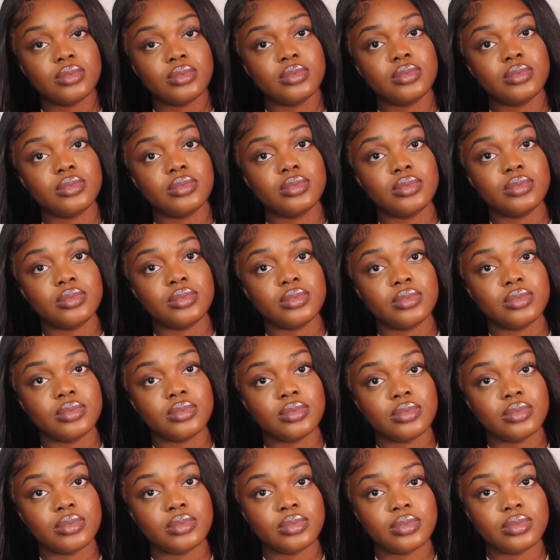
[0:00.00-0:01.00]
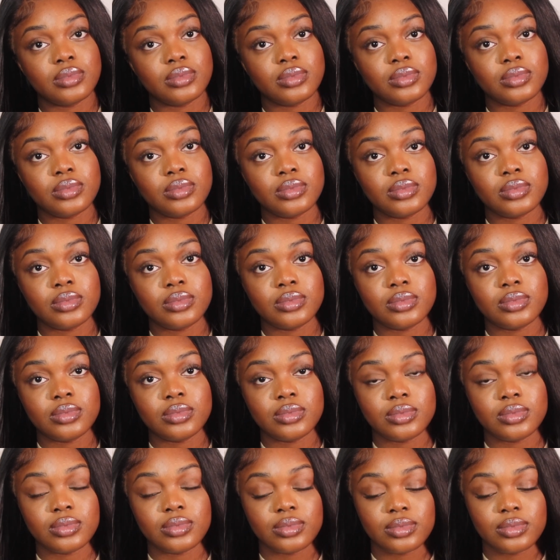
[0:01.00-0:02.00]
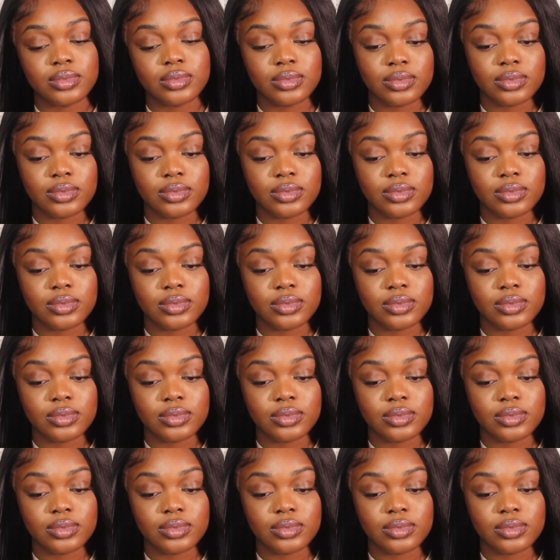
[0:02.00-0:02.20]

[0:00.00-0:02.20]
(no one is talking)